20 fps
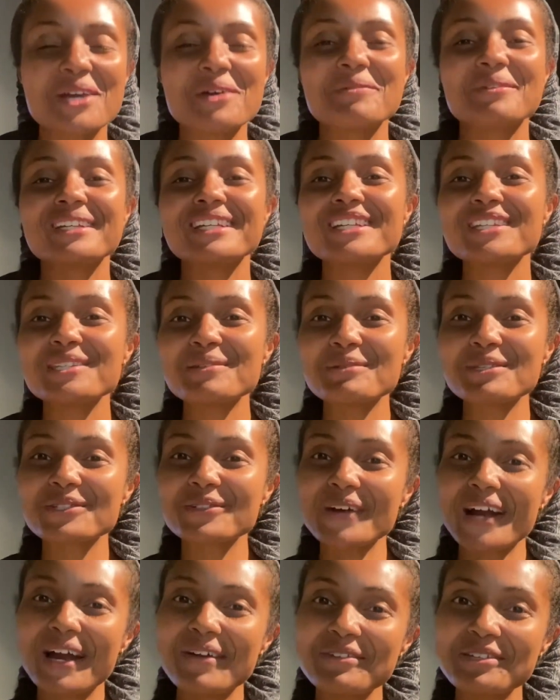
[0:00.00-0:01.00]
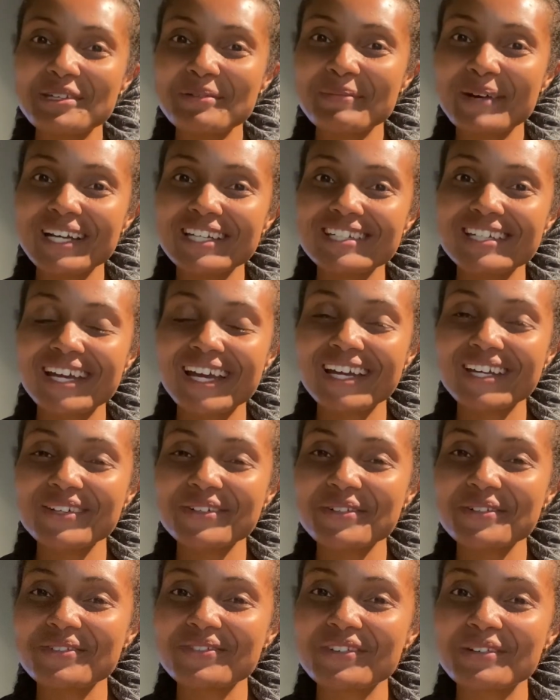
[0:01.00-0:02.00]
Please subscribe to my
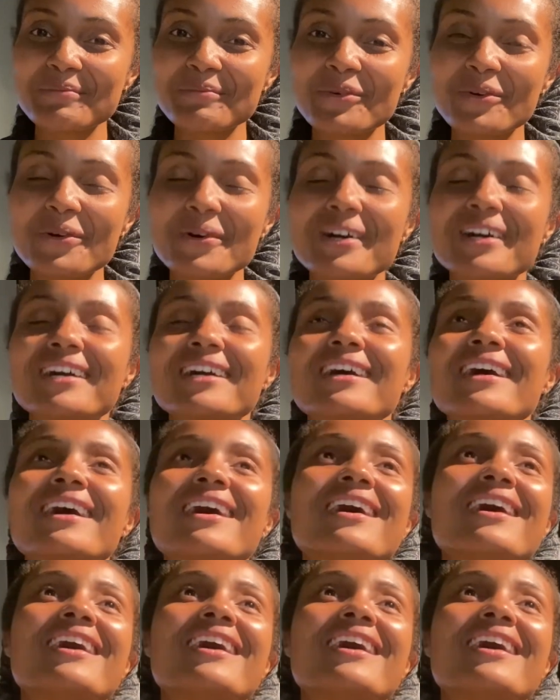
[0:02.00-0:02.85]
channel for more